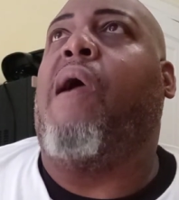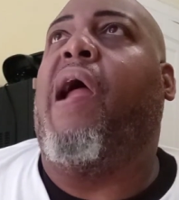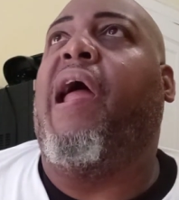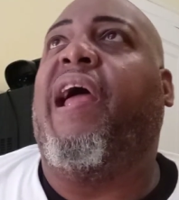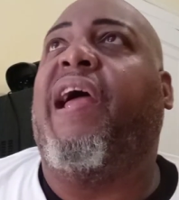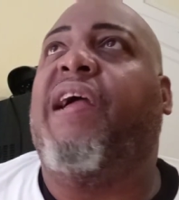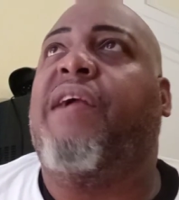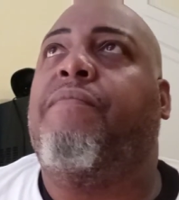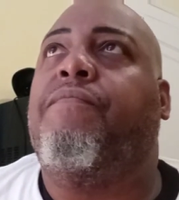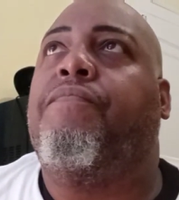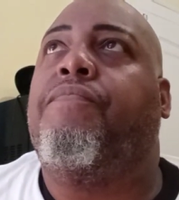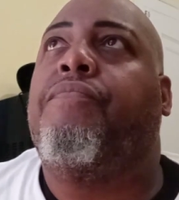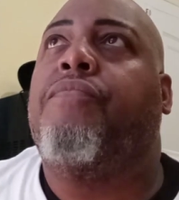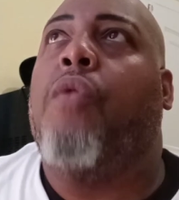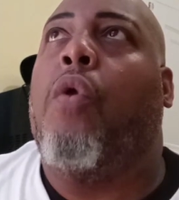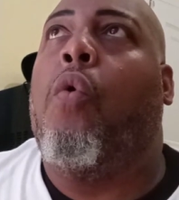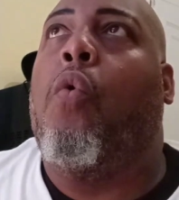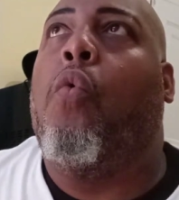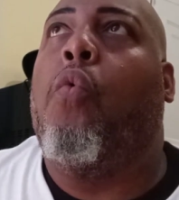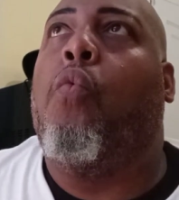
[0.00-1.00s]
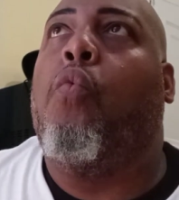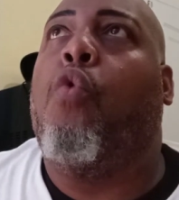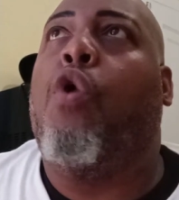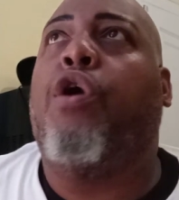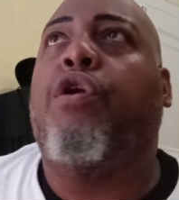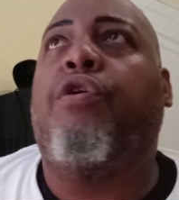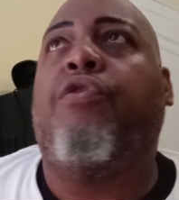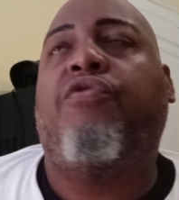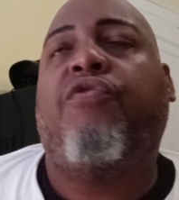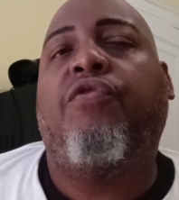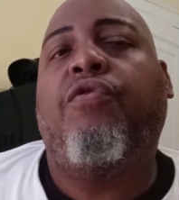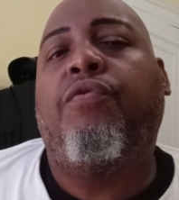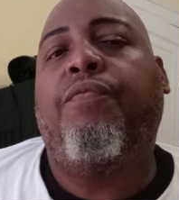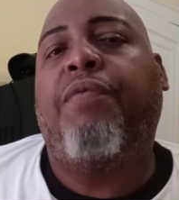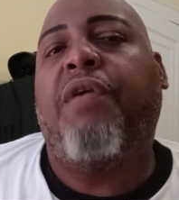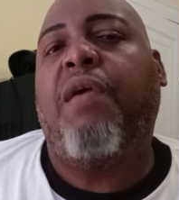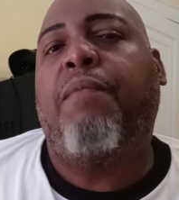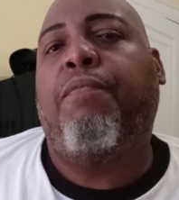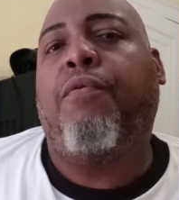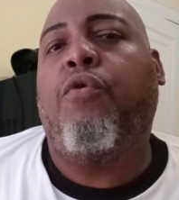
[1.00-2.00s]
and 1 or 2
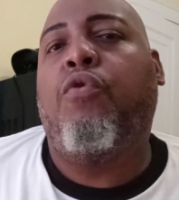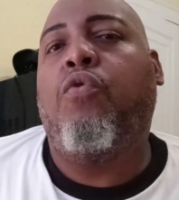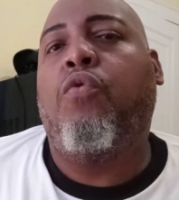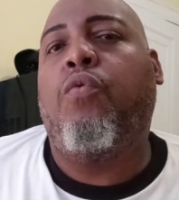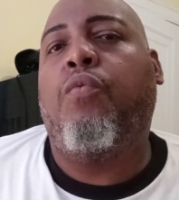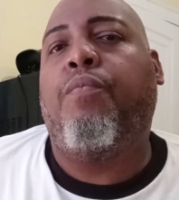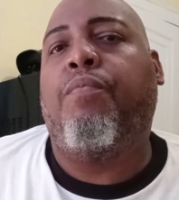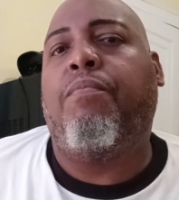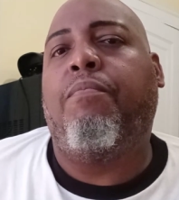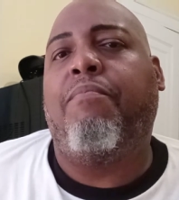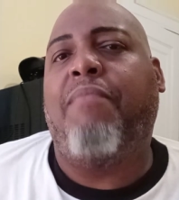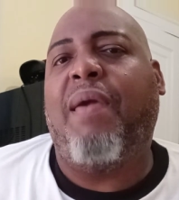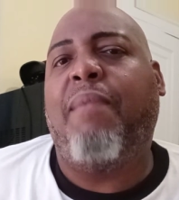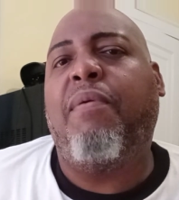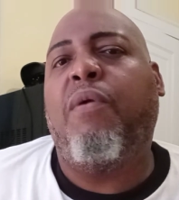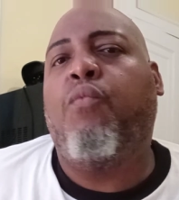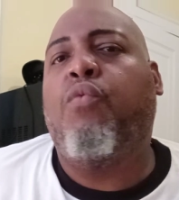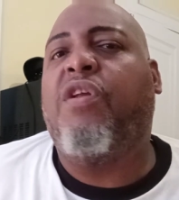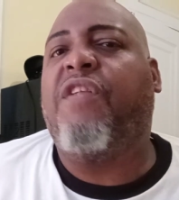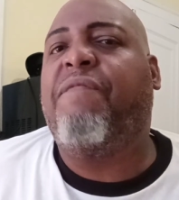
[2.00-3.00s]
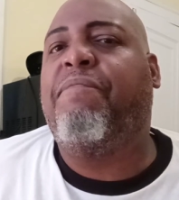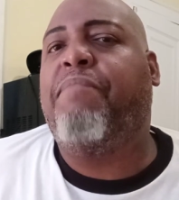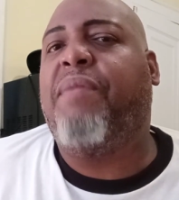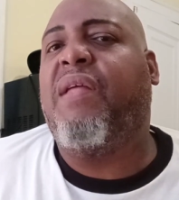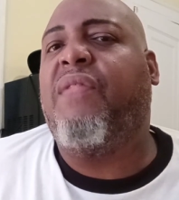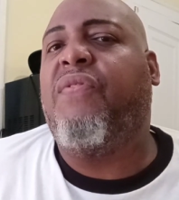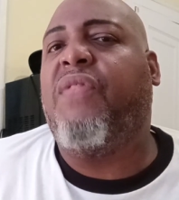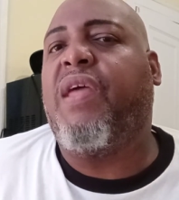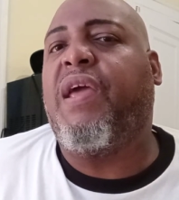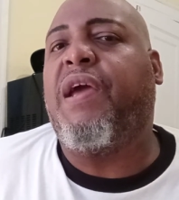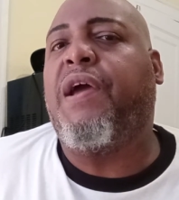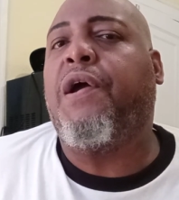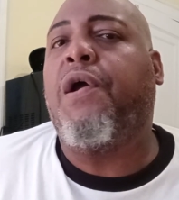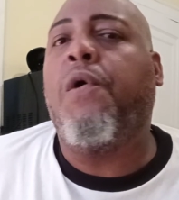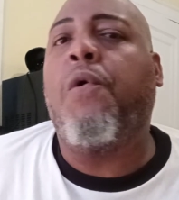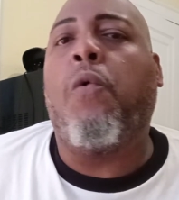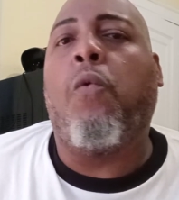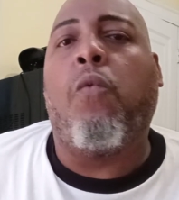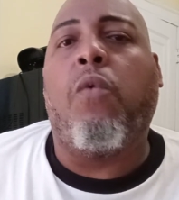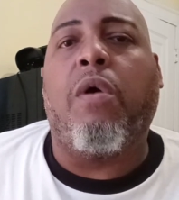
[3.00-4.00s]
people who maybe would have been
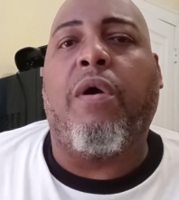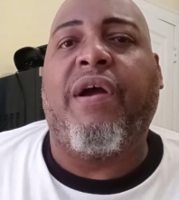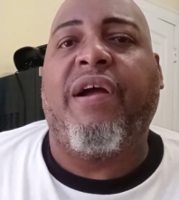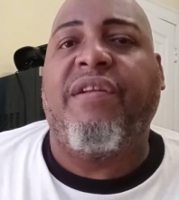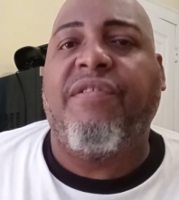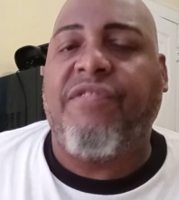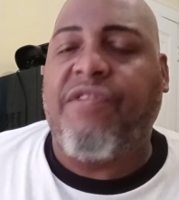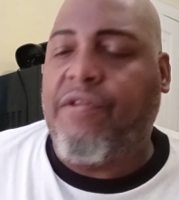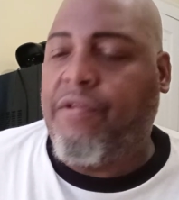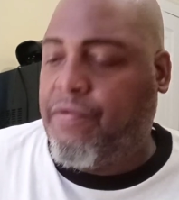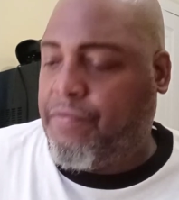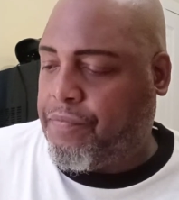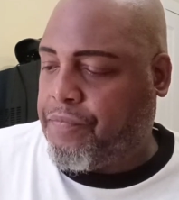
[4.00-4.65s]
there weren't.